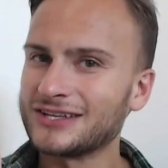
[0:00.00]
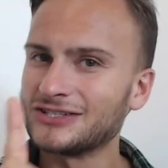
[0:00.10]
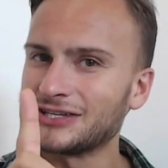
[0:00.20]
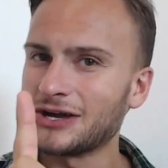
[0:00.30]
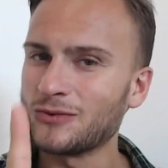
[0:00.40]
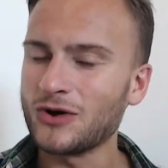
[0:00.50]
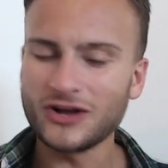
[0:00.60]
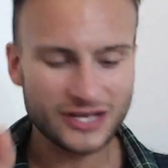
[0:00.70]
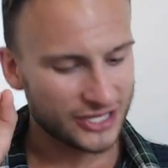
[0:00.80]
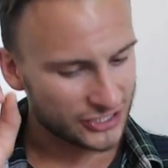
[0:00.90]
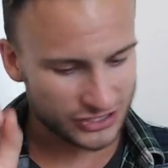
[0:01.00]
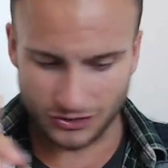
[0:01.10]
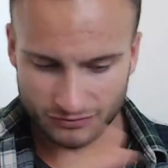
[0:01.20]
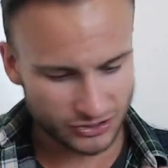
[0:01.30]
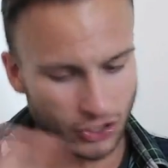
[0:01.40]
Do you know what?
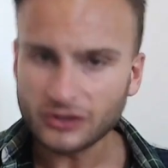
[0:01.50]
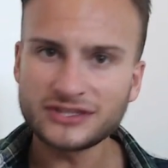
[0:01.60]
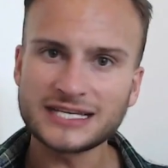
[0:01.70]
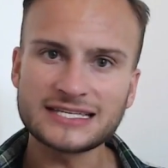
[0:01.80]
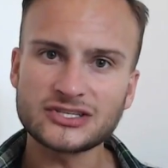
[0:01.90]
God says it's